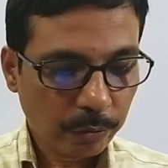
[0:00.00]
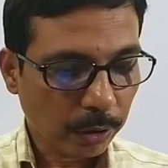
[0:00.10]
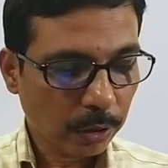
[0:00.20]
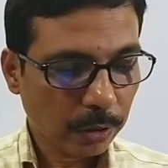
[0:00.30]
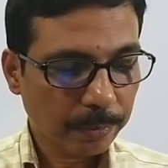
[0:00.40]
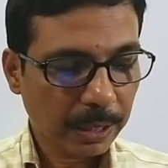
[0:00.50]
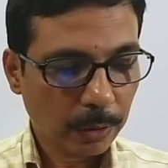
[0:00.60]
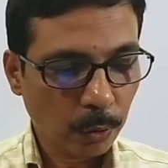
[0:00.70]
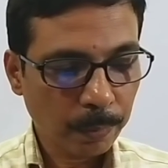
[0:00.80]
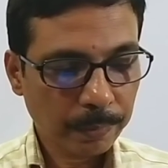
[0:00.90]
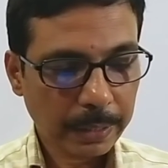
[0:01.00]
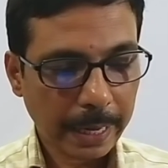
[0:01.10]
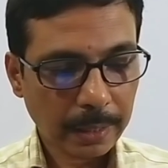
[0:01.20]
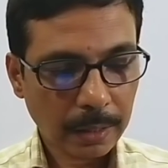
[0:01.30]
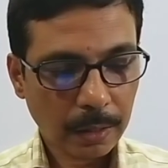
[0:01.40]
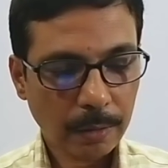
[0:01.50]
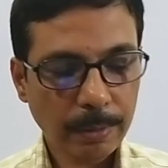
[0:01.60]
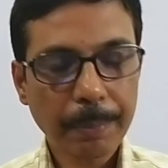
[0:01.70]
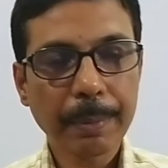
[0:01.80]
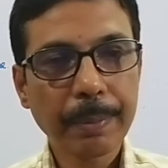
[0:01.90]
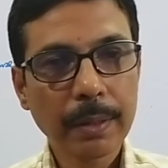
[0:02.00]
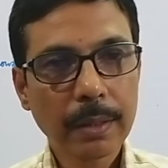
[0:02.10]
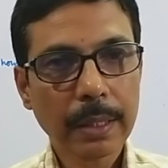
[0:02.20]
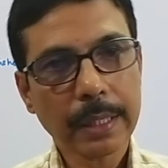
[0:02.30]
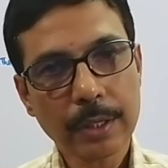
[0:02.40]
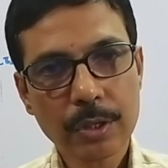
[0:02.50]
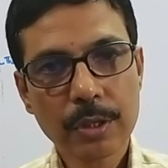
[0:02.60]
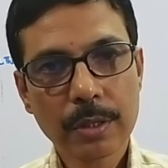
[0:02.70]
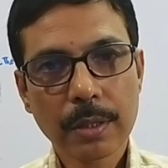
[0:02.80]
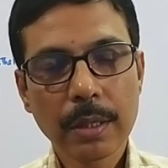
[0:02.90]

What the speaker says: fond of their home than of the people in it.